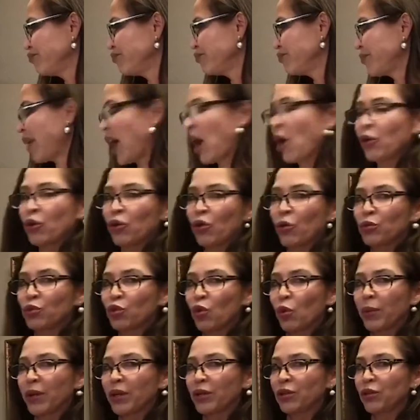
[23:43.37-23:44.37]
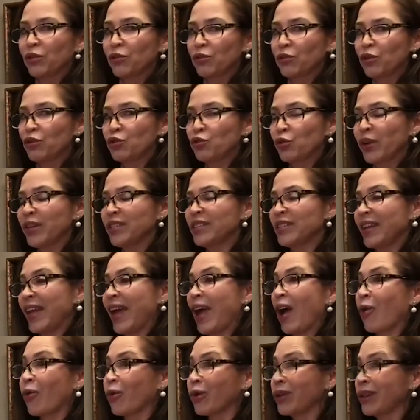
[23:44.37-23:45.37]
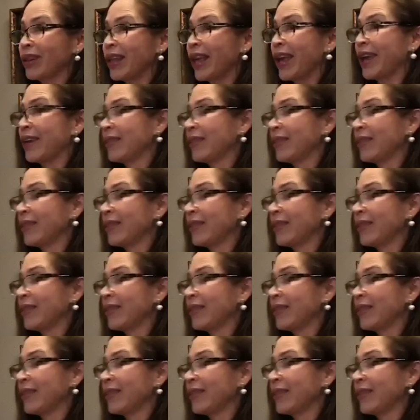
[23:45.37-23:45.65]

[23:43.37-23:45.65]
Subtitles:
how you're absorbing your nutrients and how we're laying